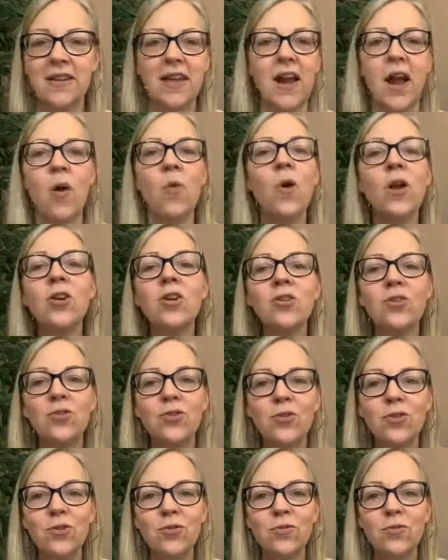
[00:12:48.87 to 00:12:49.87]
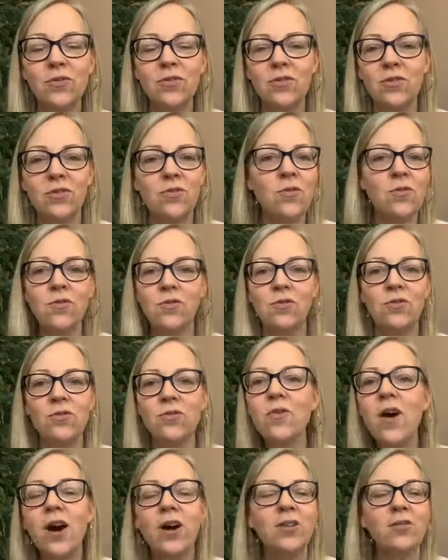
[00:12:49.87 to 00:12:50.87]
Like, I wonder who you, who,
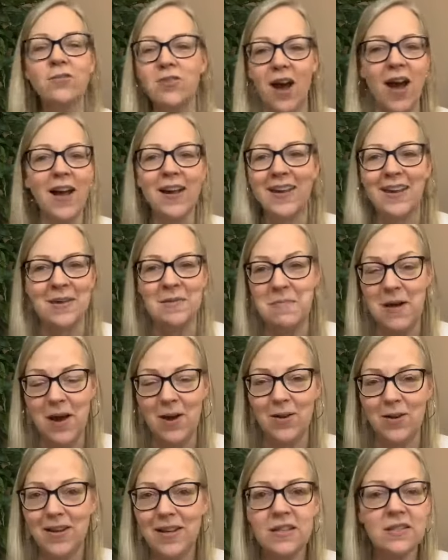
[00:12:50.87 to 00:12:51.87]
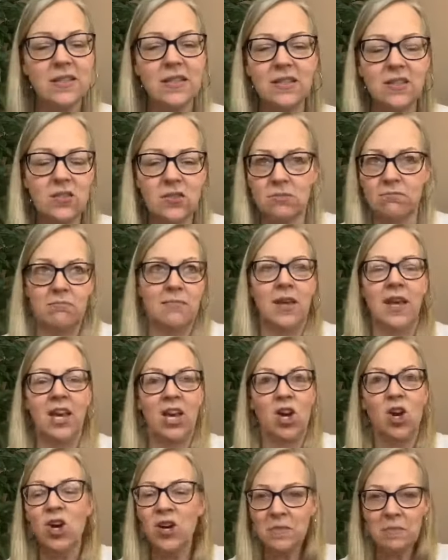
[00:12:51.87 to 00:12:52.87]
who are you talking about? Because it's,
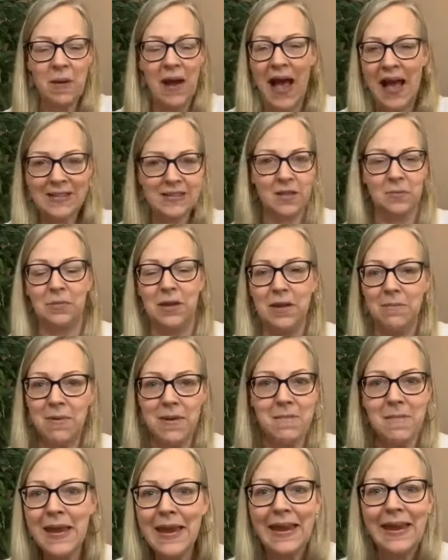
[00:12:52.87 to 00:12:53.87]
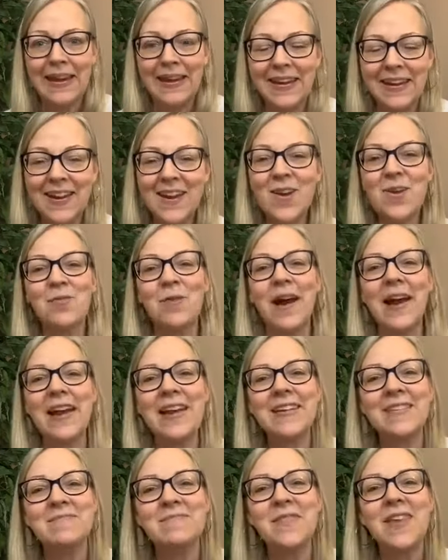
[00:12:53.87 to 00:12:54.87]
it couldn't possibly be me,
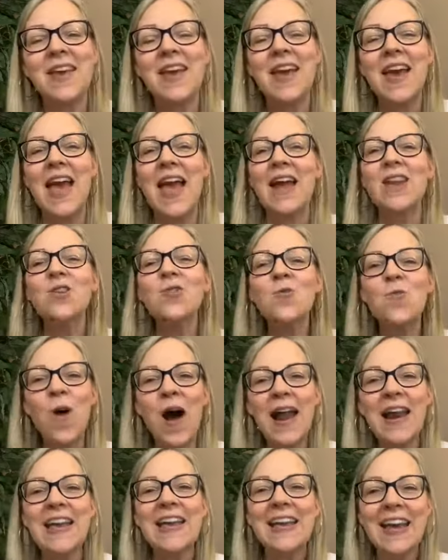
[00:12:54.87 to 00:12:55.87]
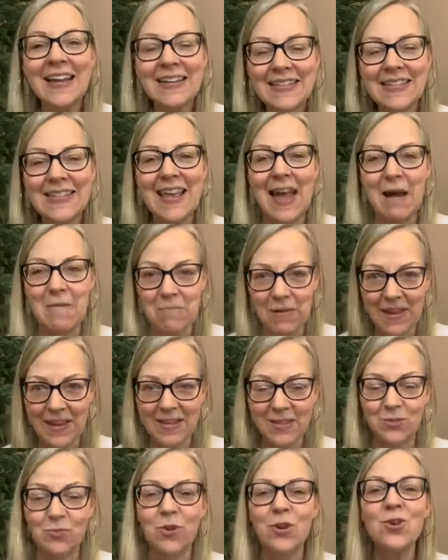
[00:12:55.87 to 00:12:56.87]
right? And you want to get to that
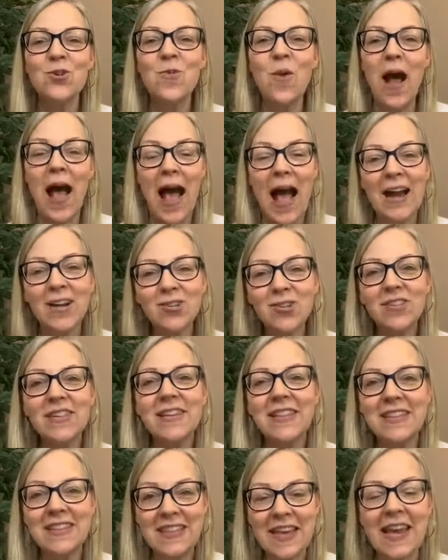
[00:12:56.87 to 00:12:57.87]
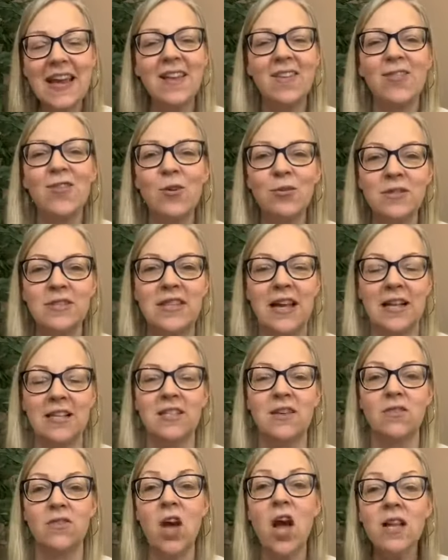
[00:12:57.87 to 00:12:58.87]
place where you actually think those
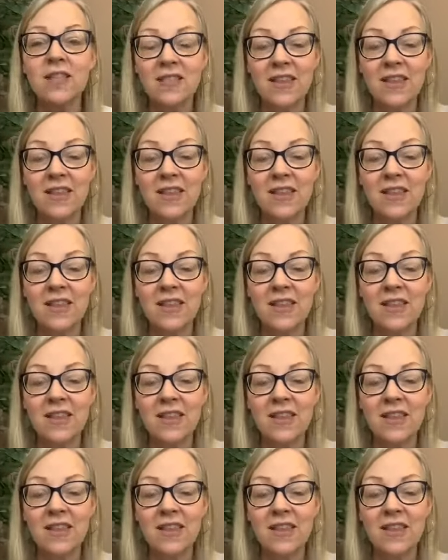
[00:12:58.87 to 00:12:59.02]
kinds of thoughts.